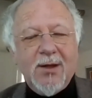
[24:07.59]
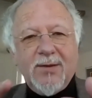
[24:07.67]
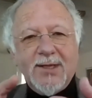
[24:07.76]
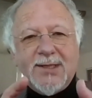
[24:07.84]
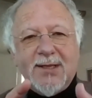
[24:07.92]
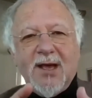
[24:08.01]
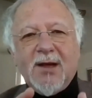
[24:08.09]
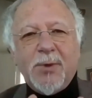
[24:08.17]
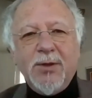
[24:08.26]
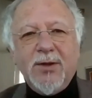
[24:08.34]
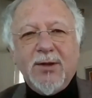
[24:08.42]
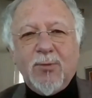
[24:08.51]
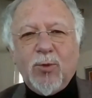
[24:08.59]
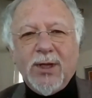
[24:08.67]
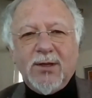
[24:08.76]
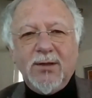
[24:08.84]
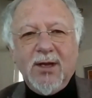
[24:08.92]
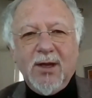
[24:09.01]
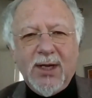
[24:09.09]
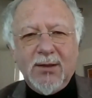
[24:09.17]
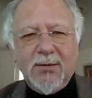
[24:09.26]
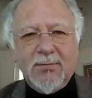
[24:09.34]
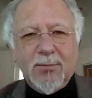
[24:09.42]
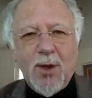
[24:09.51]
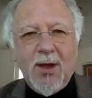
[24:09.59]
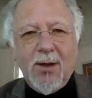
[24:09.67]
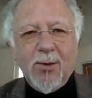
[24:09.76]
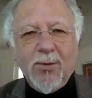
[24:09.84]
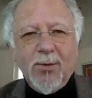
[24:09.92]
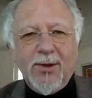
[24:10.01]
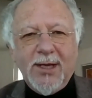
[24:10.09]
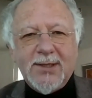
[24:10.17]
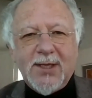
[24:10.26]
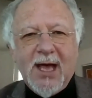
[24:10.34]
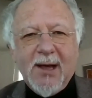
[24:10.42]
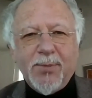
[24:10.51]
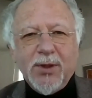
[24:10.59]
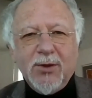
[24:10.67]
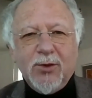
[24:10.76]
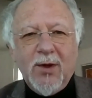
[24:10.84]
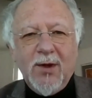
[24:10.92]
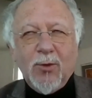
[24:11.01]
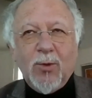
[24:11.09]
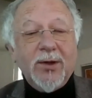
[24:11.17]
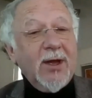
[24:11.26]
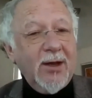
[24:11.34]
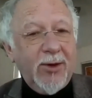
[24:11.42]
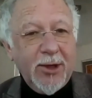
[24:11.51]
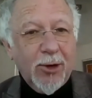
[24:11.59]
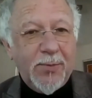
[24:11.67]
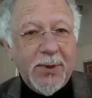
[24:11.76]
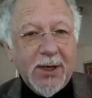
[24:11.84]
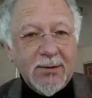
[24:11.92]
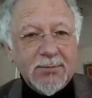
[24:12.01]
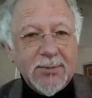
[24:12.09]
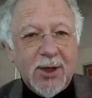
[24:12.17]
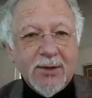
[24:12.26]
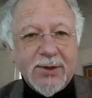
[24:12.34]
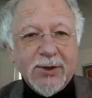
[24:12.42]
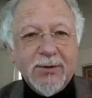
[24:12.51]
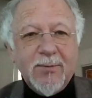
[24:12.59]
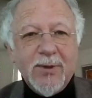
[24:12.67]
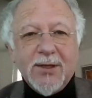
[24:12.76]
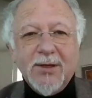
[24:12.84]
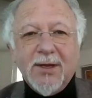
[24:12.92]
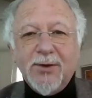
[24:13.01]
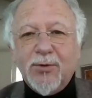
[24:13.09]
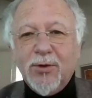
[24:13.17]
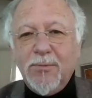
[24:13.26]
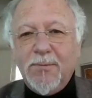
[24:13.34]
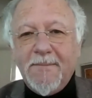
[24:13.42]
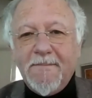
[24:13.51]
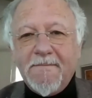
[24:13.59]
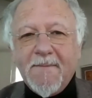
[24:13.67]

This happened with Yemen. This happened with Ethiopia, also with another group.